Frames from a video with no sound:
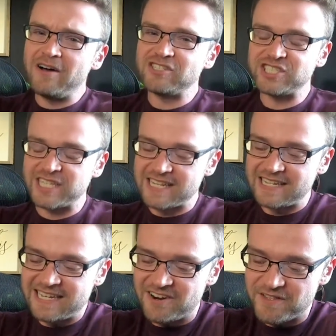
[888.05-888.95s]
she set
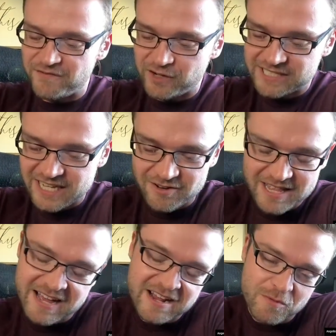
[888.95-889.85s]
that down in the falsetto
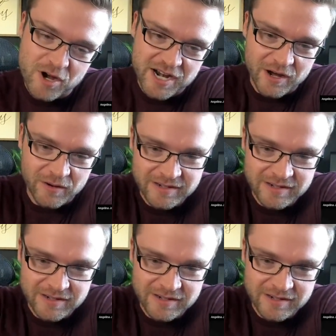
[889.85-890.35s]
then? Come on now.